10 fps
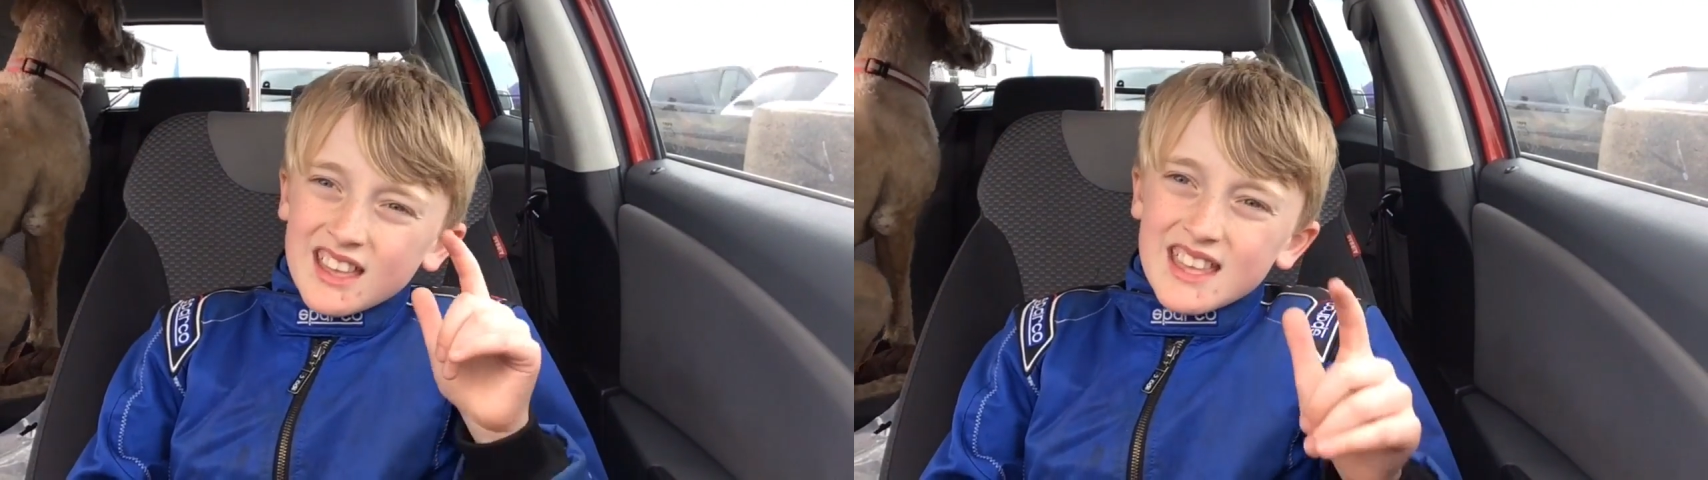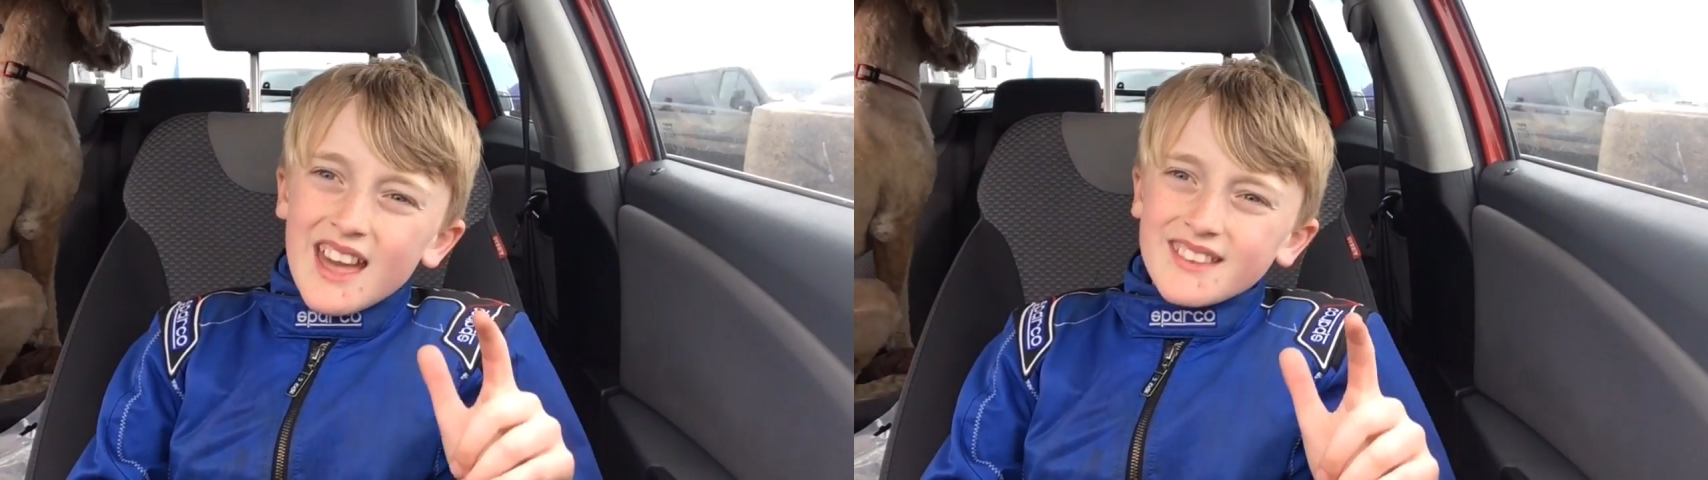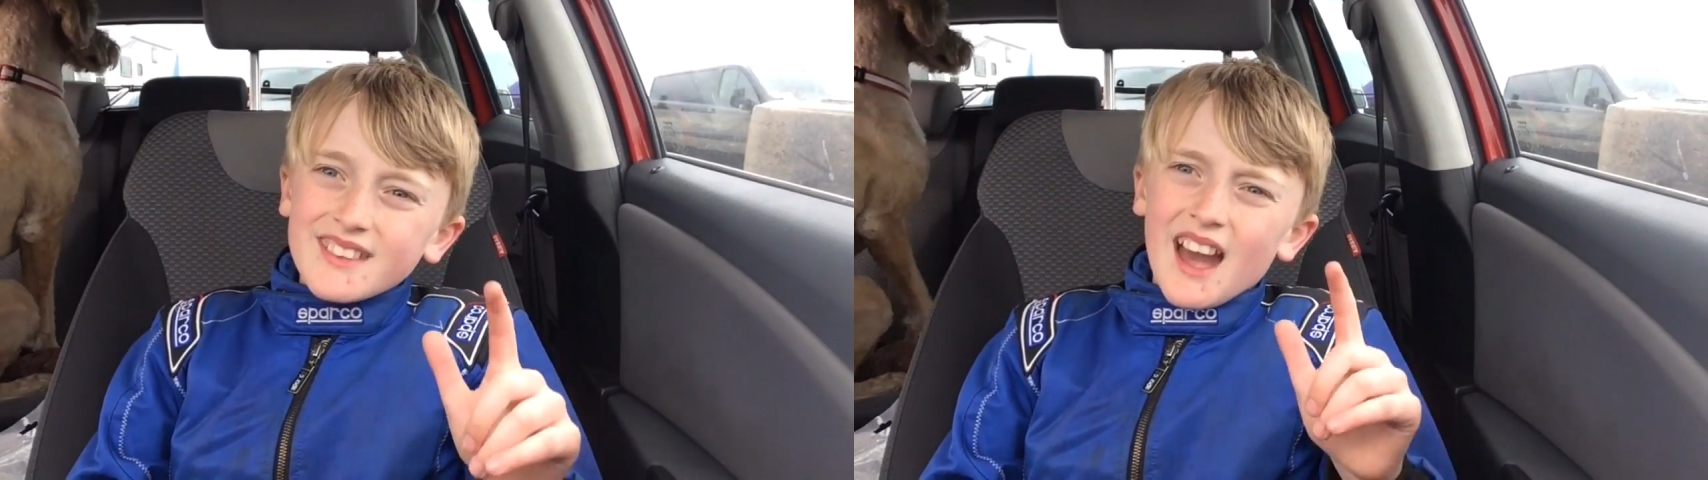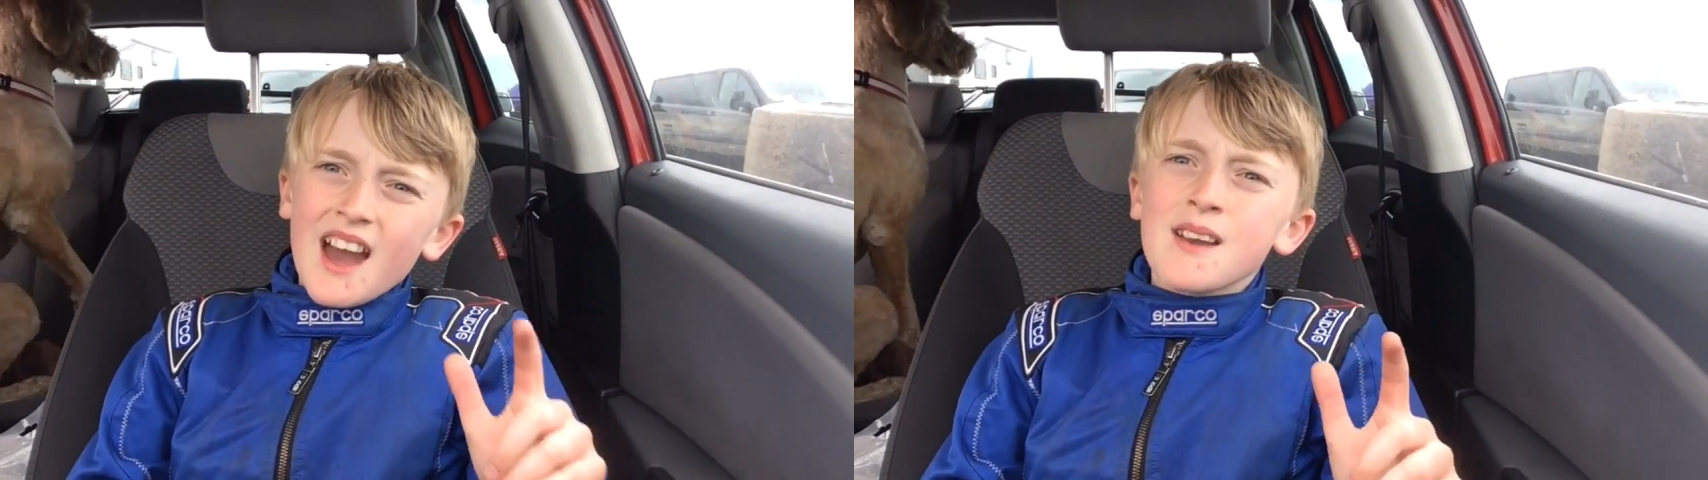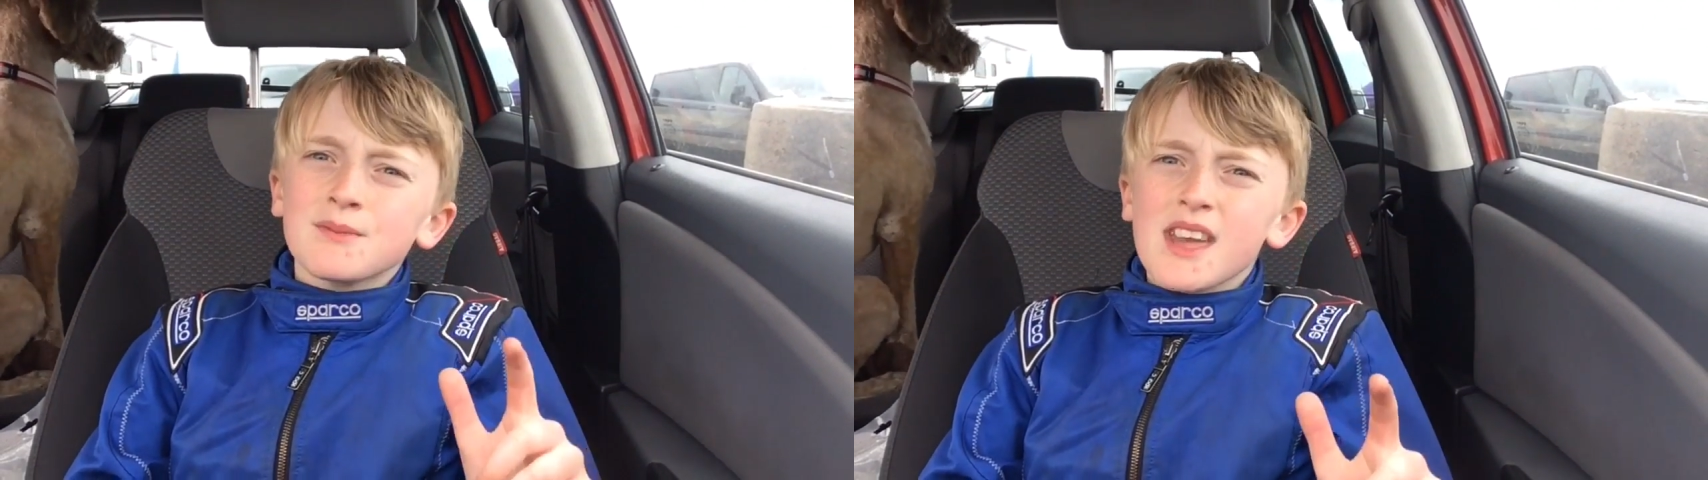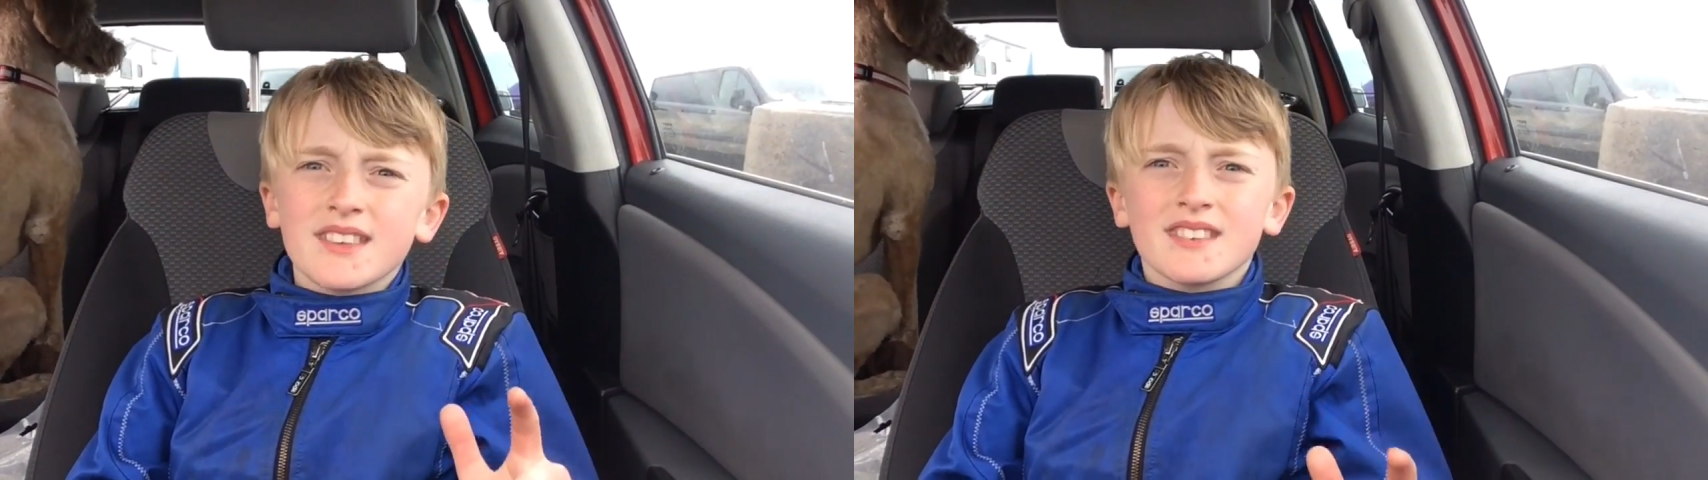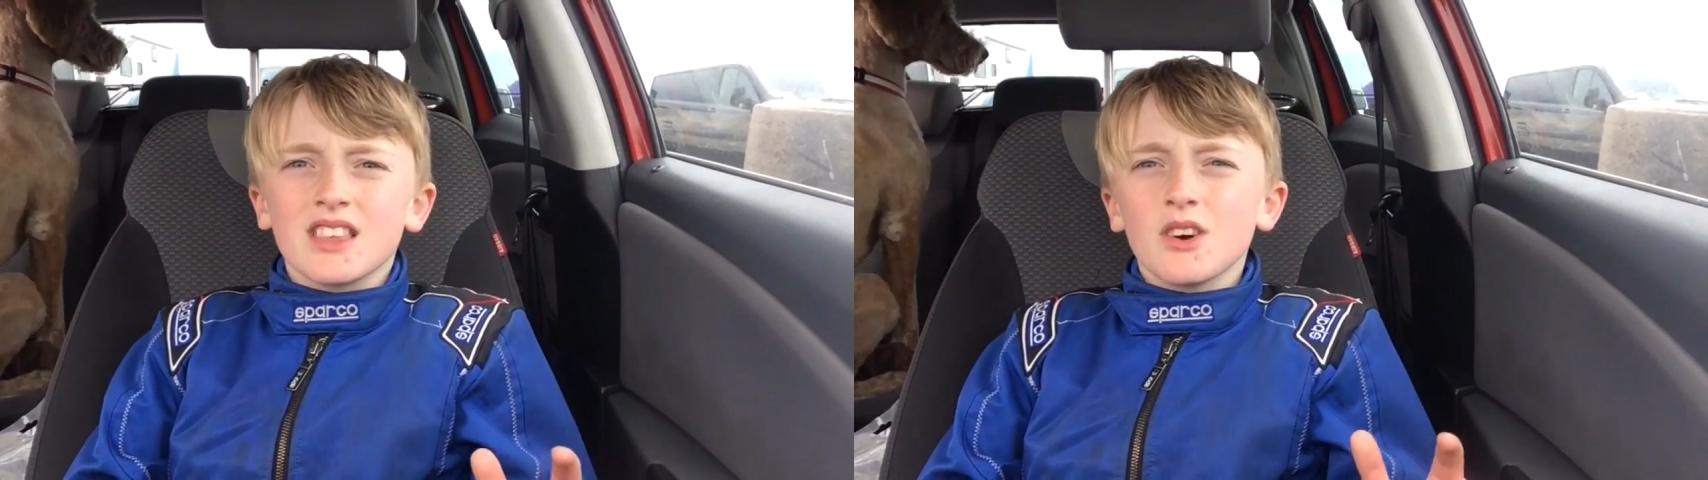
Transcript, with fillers: yes, I am guessing